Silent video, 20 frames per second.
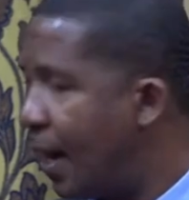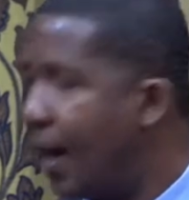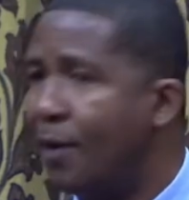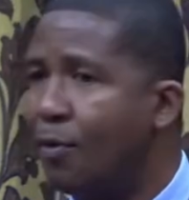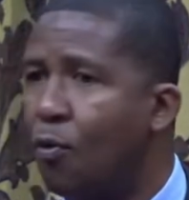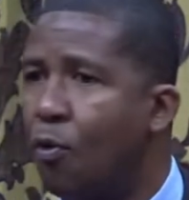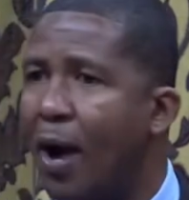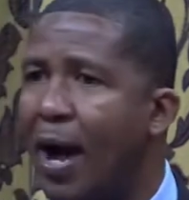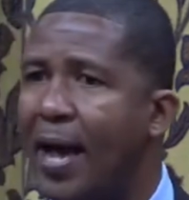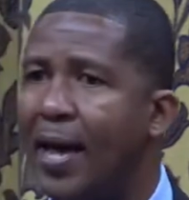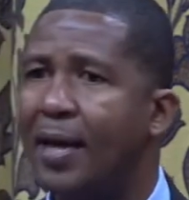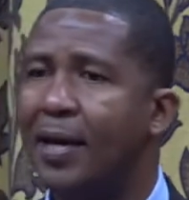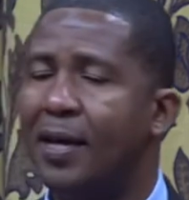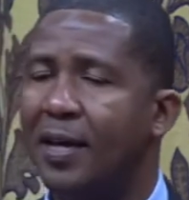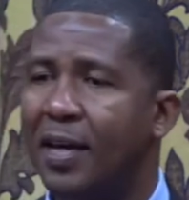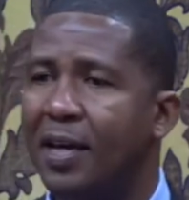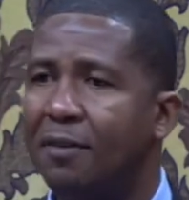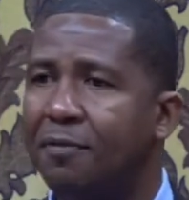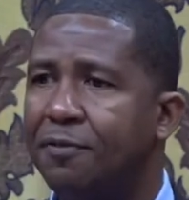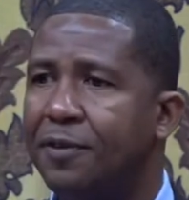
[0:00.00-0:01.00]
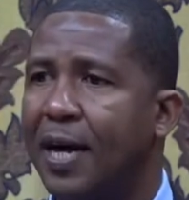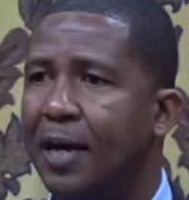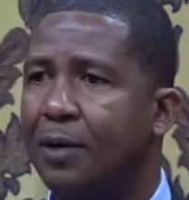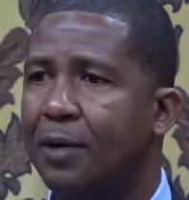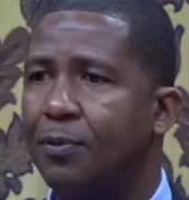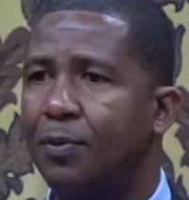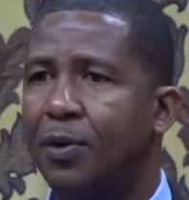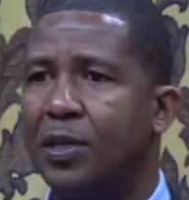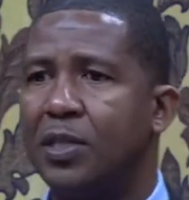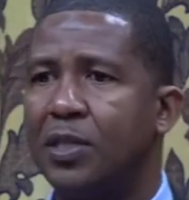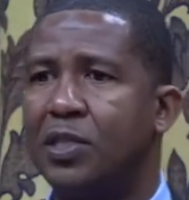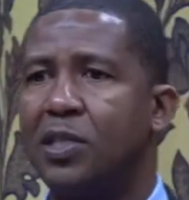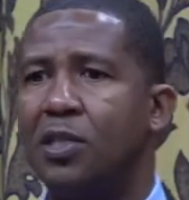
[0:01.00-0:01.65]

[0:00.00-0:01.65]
And why, if that was in